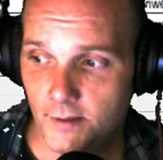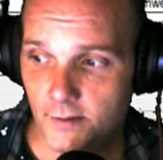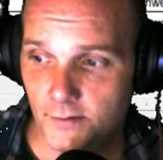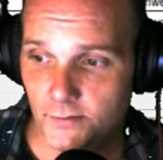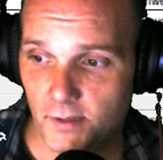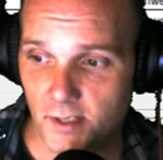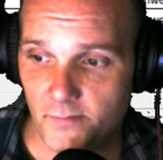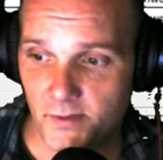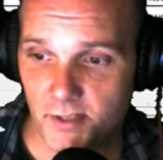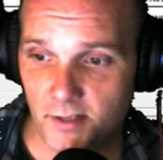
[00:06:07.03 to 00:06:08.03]
So I got my
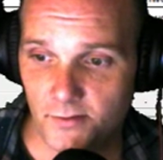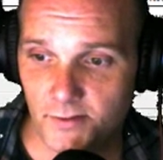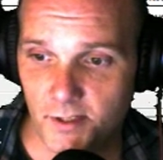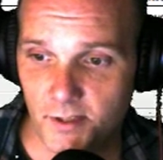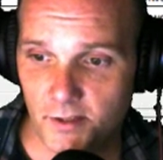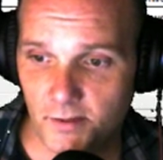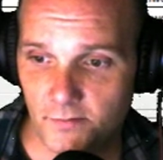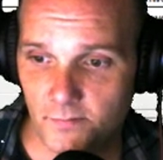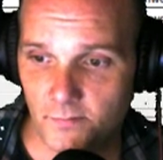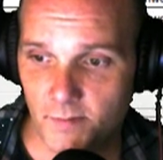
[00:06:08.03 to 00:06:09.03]
channels here.
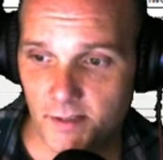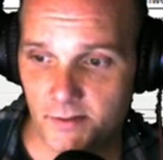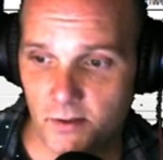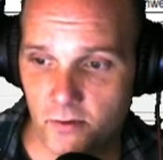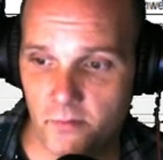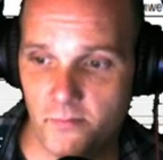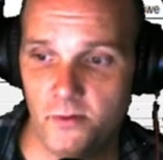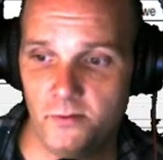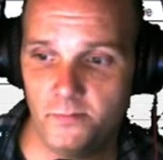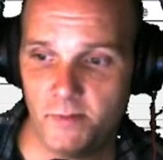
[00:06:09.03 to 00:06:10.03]
PyStar reboot
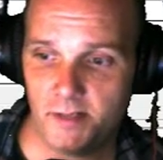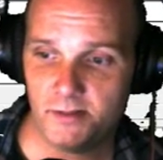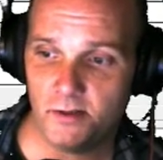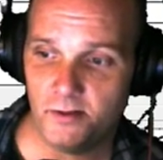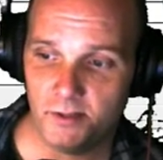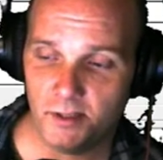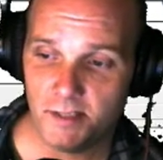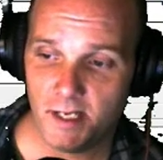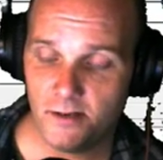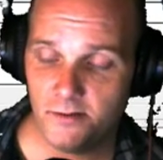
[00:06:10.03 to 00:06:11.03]
and PyStar shut
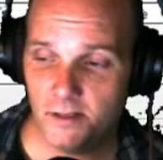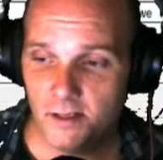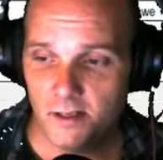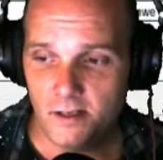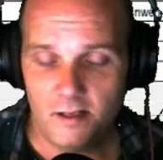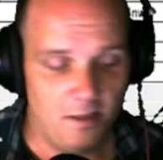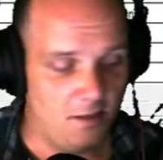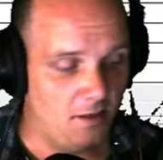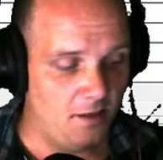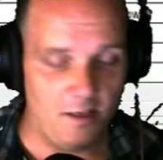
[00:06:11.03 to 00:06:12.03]
down.
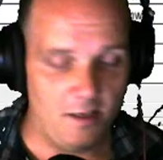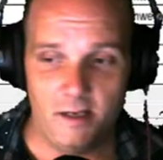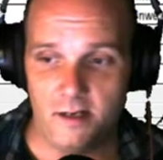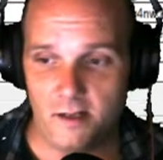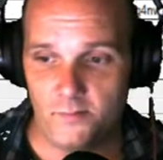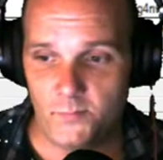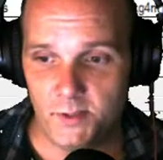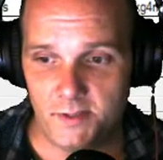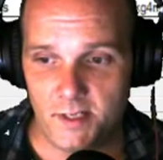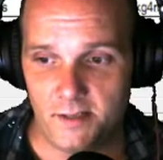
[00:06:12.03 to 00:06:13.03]
And I put
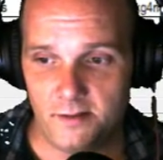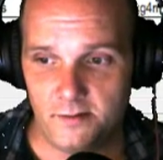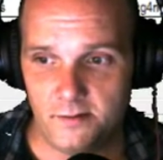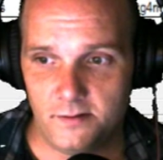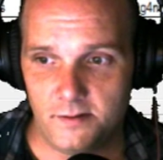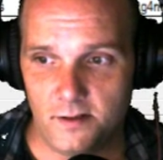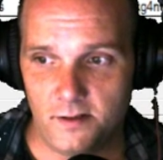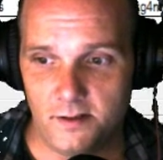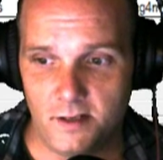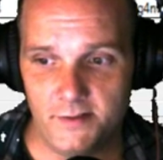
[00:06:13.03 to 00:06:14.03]
that
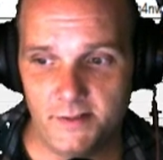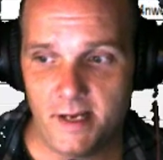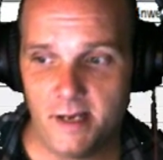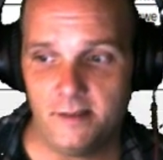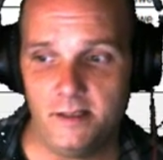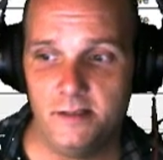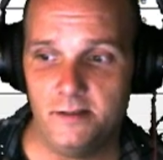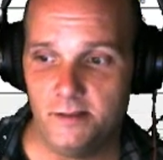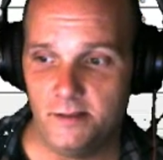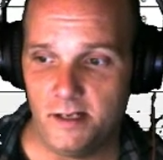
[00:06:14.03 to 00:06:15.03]
contact
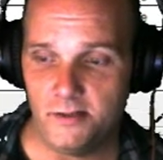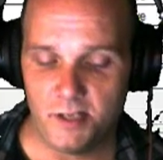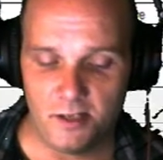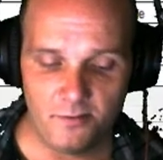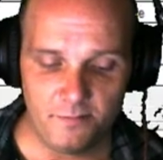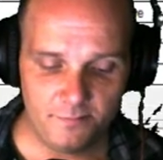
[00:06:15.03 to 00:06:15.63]
into that channel.